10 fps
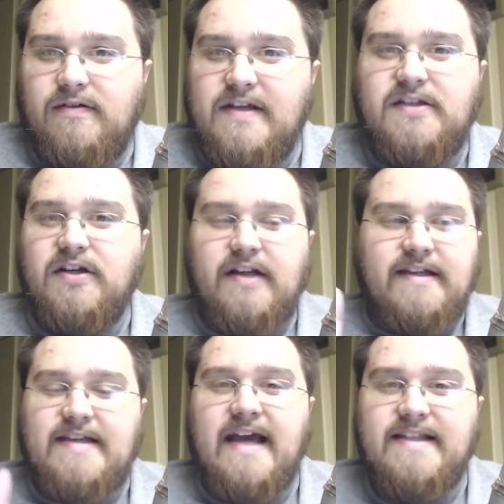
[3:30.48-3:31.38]
This took
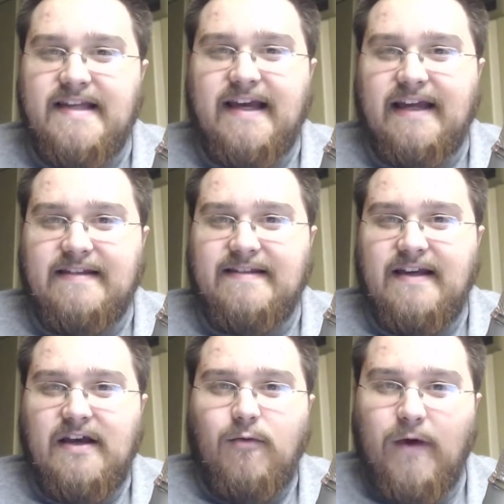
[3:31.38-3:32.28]
like 10
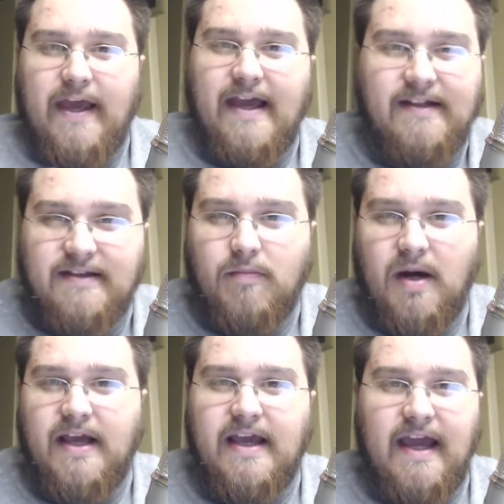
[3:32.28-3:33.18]
seconds. We handed the
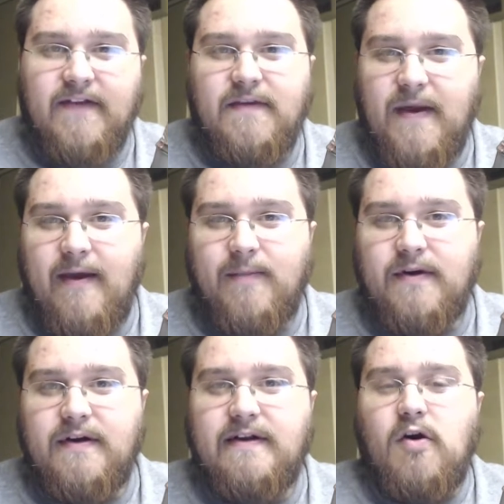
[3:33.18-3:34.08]
money and the
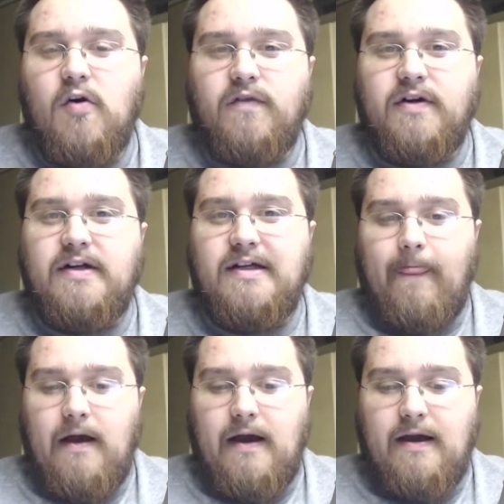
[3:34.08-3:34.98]
paper over
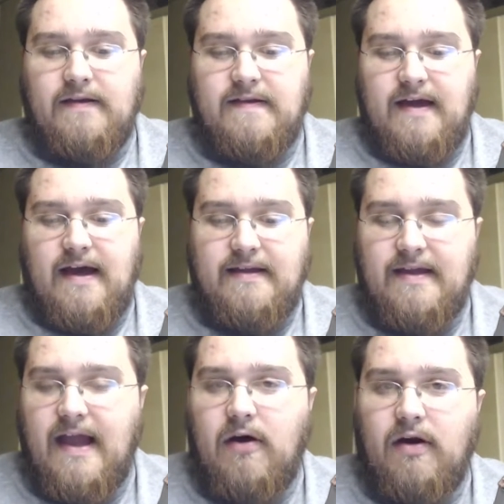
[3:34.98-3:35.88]
to the guy at
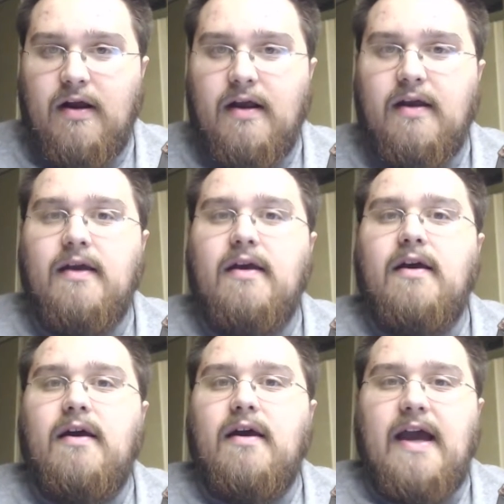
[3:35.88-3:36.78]
the counter
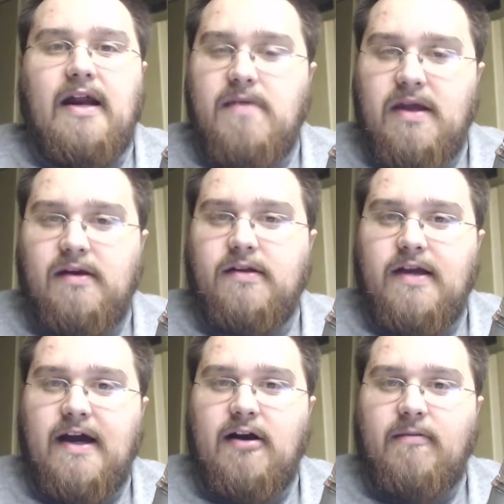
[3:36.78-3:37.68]
and
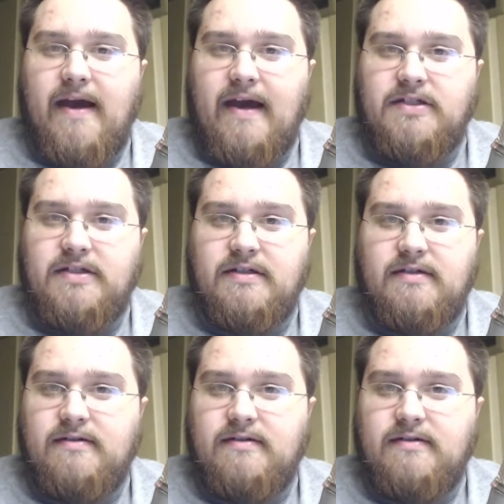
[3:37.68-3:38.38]
immediately got our badge.